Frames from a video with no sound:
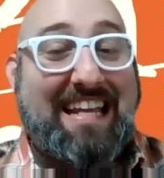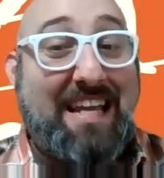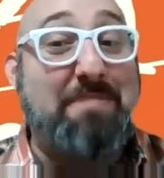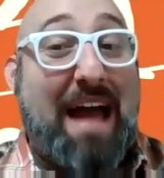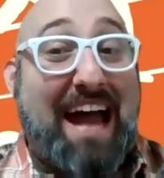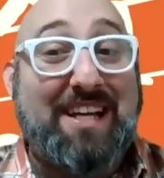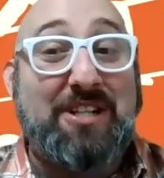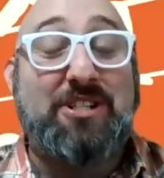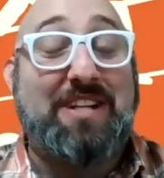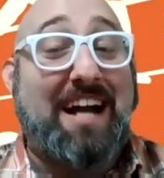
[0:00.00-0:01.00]
he
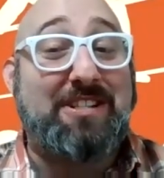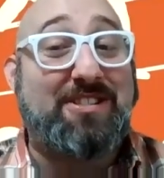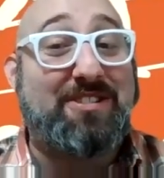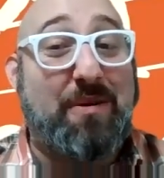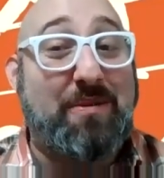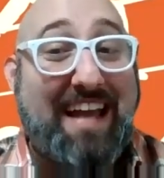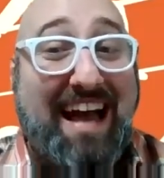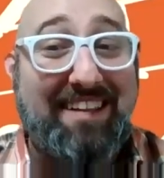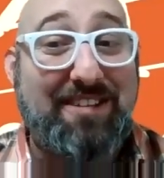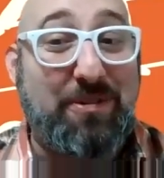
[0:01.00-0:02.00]
managed not just
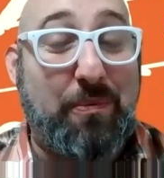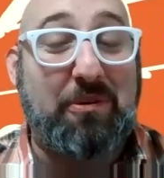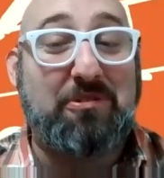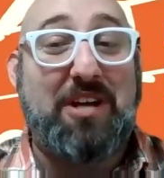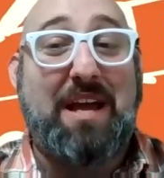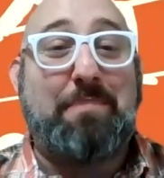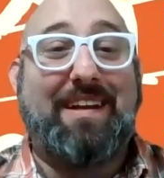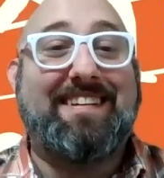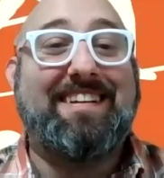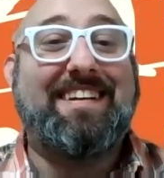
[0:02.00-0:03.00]
Tony Atlas, the world
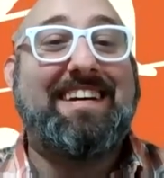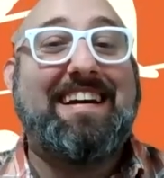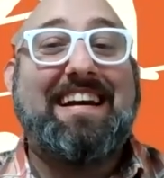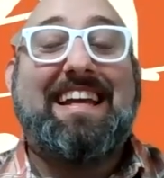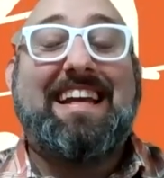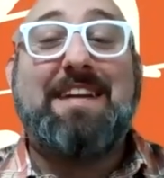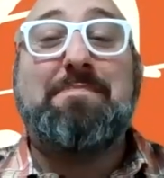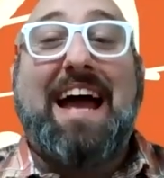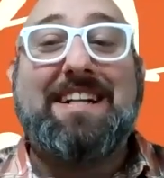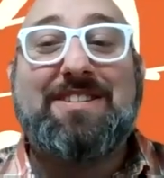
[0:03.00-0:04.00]
champion.
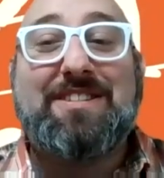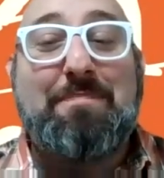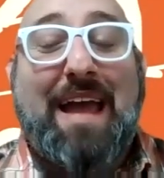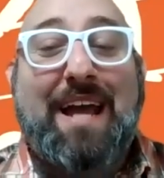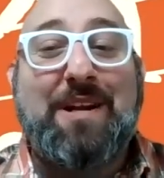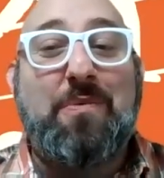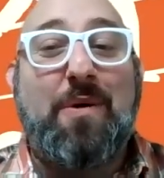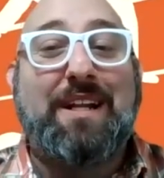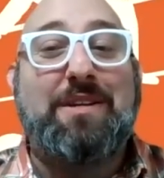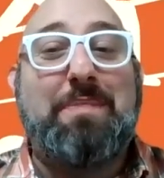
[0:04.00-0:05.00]
He managed the man
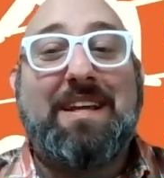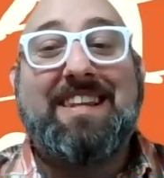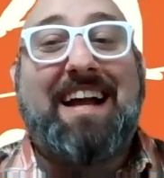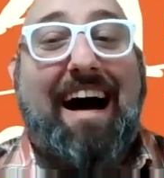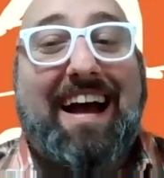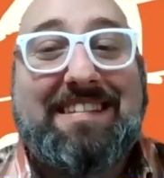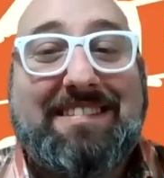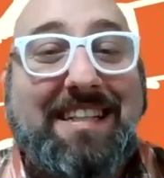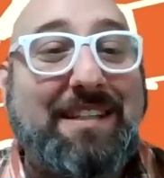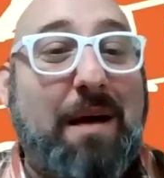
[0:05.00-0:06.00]
who wanted to be the
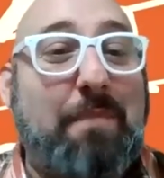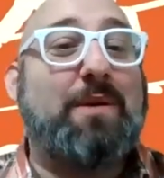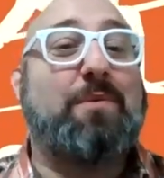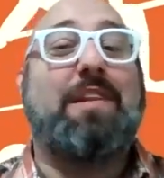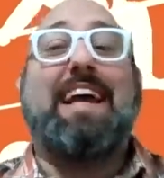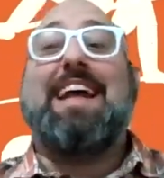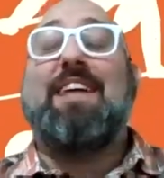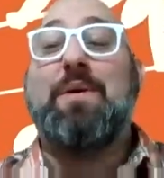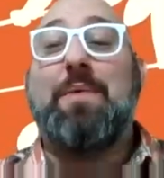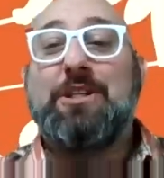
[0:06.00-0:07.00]
ICW
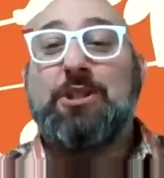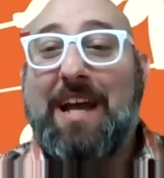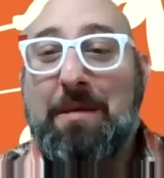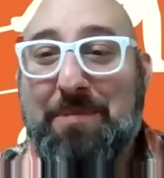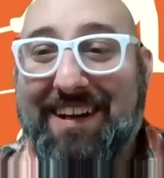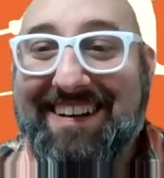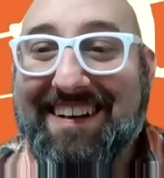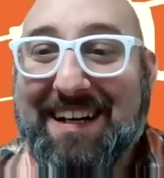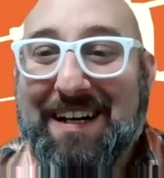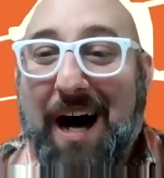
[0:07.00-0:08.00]
light heavyweight champion,
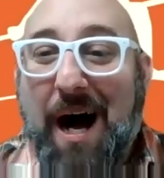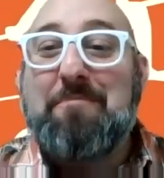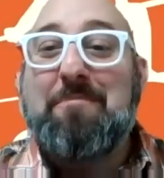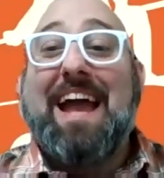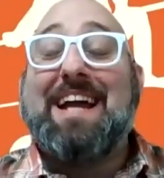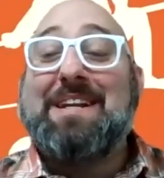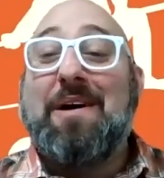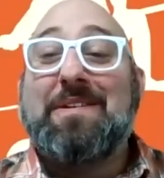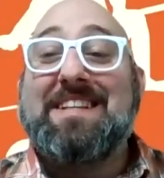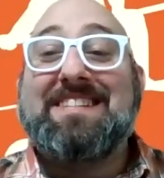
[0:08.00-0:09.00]
a
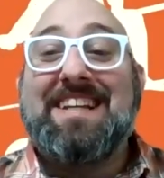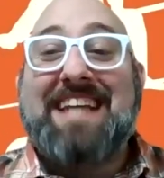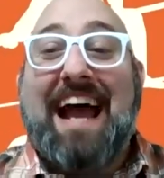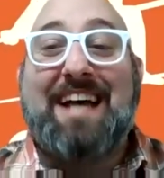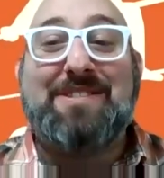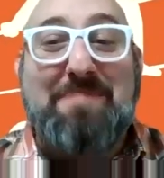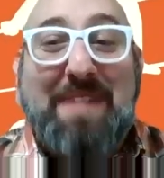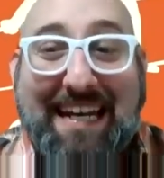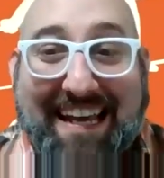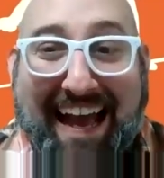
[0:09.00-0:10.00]
man known as the
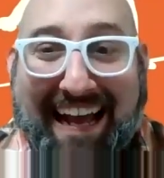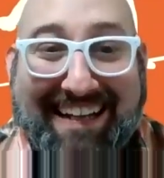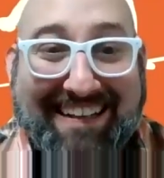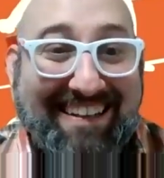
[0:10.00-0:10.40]
Tasmaniac.